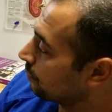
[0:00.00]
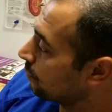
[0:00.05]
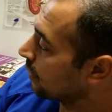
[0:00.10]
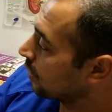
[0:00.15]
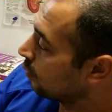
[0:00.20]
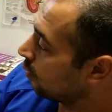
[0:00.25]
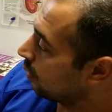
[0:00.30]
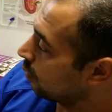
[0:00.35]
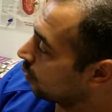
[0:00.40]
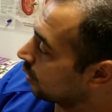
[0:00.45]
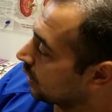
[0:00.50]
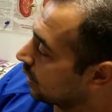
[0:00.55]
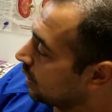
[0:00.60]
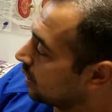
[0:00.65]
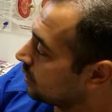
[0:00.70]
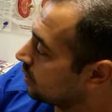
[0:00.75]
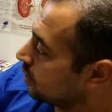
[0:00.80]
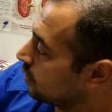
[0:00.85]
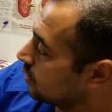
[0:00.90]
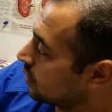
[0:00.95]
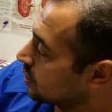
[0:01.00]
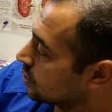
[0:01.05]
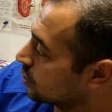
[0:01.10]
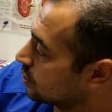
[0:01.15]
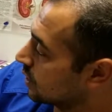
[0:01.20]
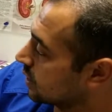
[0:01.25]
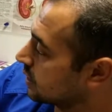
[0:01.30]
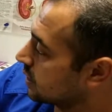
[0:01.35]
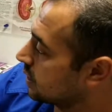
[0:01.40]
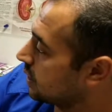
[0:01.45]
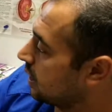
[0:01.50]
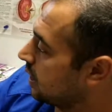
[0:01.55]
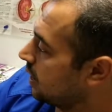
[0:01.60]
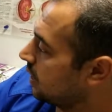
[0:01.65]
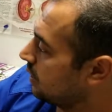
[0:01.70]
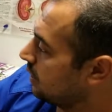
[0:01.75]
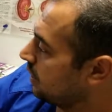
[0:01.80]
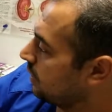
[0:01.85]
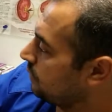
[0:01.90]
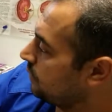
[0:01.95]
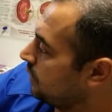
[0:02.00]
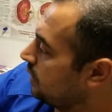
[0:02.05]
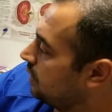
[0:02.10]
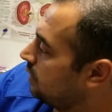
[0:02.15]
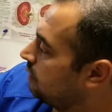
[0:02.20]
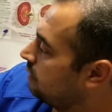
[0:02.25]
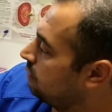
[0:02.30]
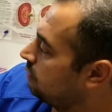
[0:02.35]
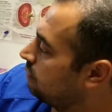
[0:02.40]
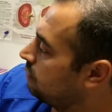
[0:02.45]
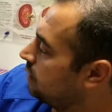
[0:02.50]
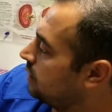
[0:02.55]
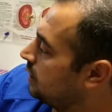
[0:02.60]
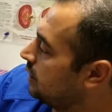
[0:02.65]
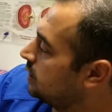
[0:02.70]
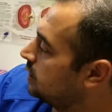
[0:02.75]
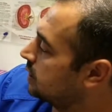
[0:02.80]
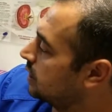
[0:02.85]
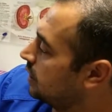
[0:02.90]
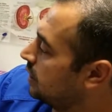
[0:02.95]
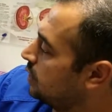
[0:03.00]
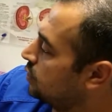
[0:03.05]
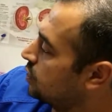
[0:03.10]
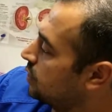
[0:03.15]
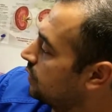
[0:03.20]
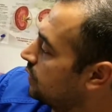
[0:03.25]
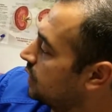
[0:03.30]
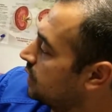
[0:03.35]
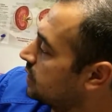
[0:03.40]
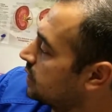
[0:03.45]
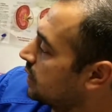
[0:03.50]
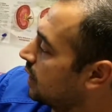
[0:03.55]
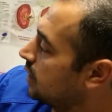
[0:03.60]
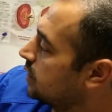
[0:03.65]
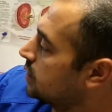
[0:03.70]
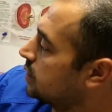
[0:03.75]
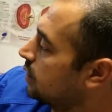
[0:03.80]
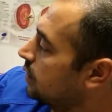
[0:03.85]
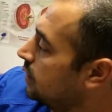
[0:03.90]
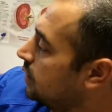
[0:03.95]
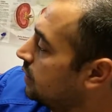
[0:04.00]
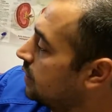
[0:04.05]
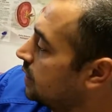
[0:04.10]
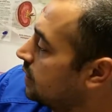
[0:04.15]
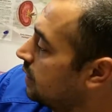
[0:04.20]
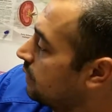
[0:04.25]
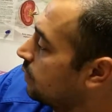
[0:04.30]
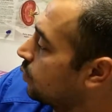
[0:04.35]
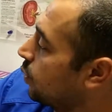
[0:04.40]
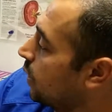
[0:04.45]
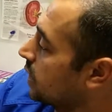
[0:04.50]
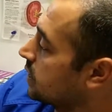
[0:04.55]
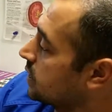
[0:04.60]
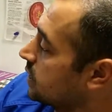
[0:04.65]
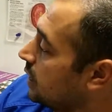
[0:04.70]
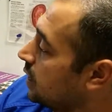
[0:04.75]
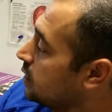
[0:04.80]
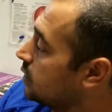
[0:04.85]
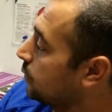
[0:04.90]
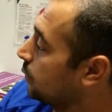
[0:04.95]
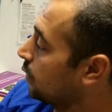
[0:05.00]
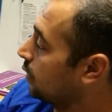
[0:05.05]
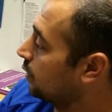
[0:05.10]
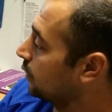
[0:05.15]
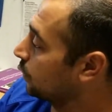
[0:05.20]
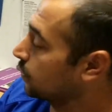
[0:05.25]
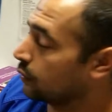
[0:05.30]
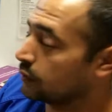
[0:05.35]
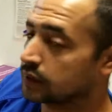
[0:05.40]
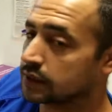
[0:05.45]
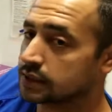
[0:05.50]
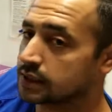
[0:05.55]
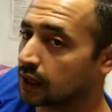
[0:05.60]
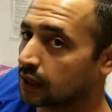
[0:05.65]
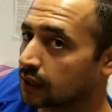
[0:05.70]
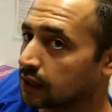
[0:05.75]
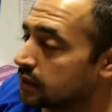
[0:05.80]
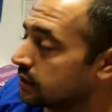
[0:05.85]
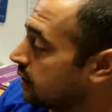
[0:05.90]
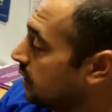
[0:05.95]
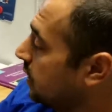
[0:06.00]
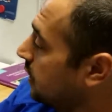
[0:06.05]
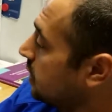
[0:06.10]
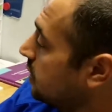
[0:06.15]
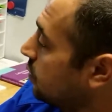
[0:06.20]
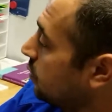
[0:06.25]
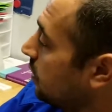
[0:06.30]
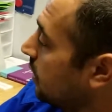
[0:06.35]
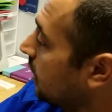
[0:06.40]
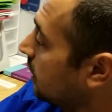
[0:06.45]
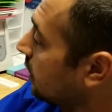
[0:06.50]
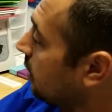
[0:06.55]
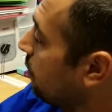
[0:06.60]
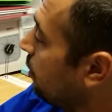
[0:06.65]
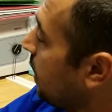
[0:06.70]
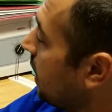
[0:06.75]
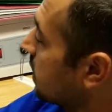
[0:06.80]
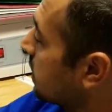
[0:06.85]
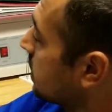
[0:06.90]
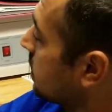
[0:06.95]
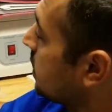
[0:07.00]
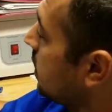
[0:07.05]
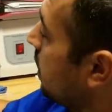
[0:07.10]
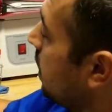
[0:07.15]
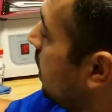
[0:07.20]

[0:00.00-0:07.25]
what we're going to do is just leave these in each of these stains, in the diff quick stains, for 30 seconds, and this will get the best